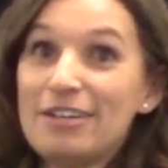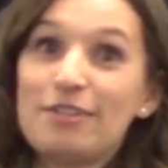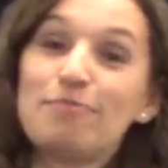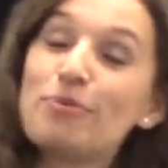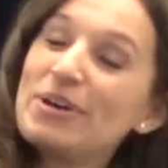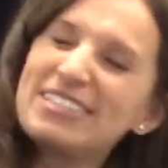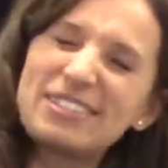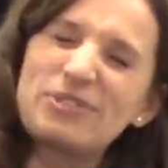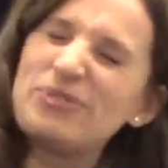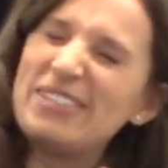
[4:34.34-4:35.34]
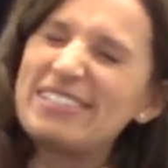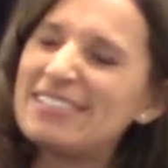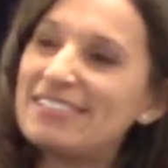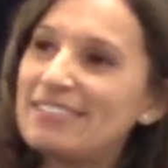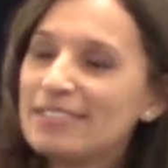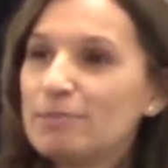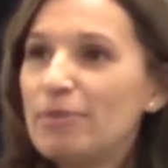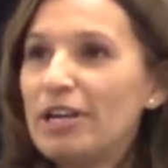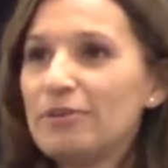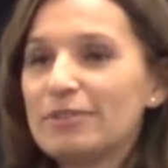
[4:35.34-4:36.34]
the boy squeezes this
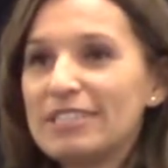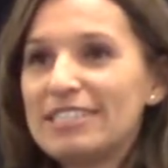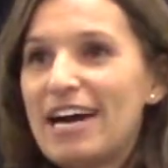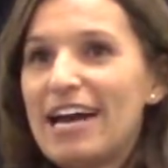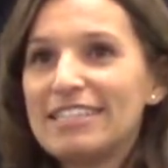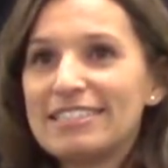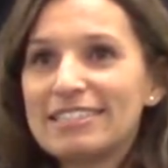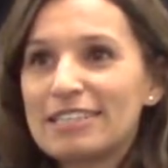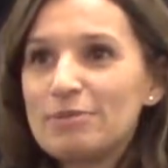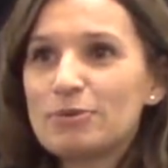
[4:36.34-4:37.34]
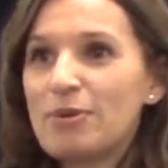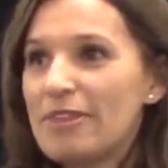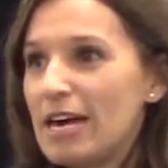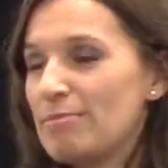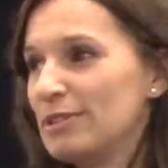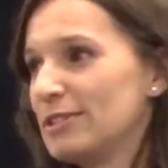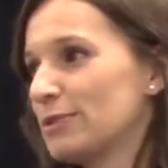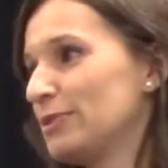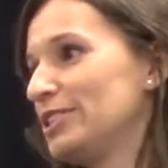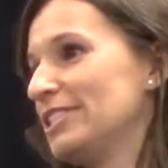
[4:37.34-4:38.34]
bunny really tight and sleeps with him and
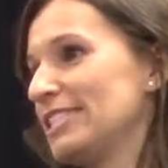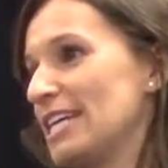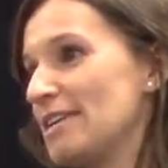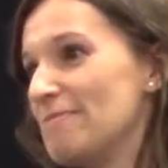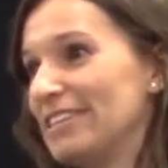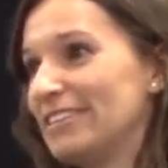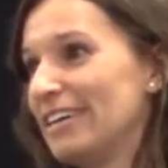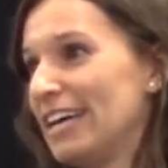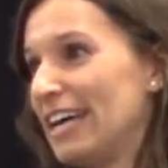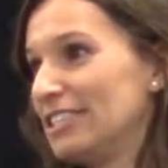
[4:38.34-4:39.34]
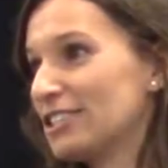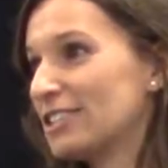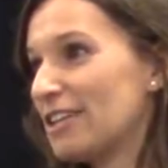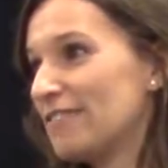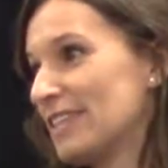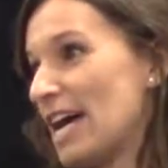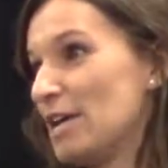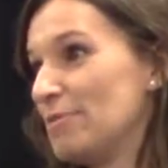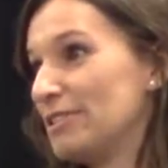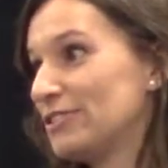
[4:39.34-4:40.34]
squishes him and just loves on
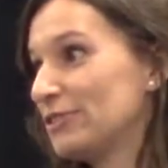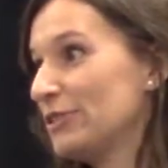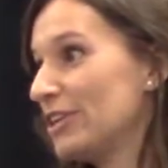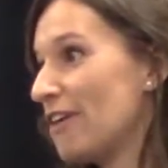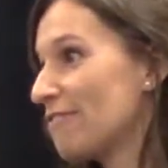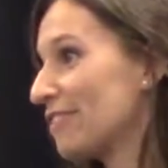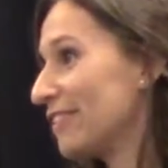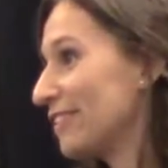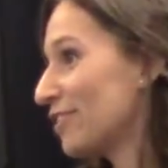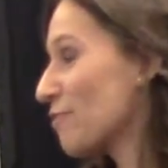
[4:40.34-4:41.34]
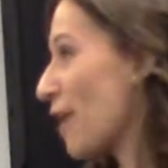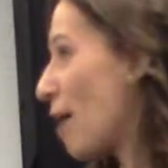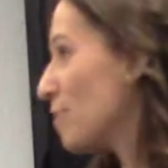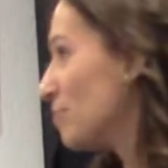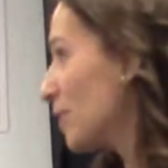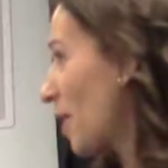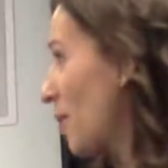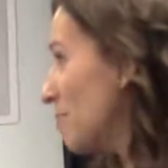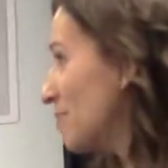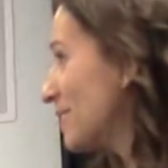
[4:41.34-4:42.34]
him. And soon enough the little rabbit
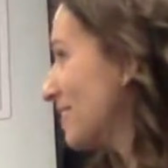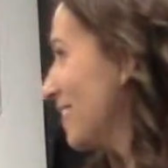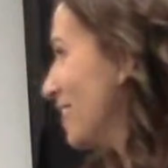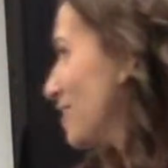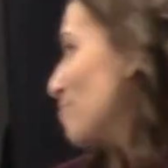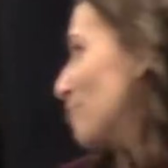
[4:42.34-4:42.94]
becomes the